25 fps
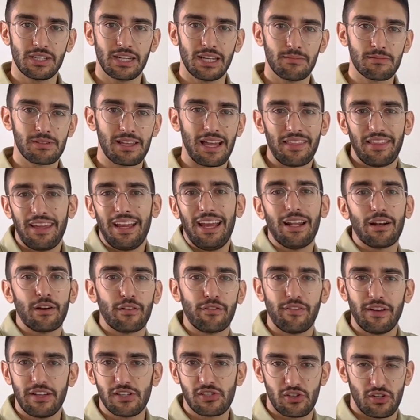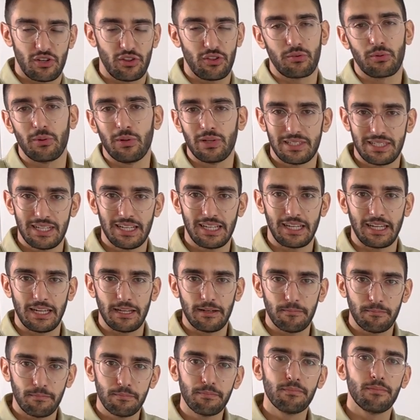teams, and they interfaced through a
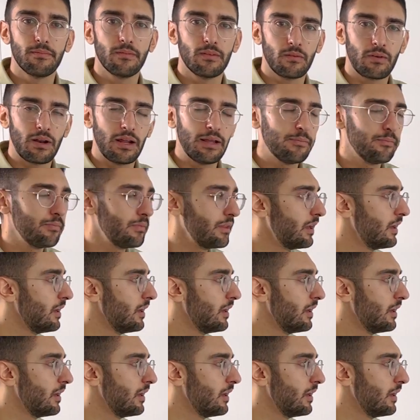ticket, right?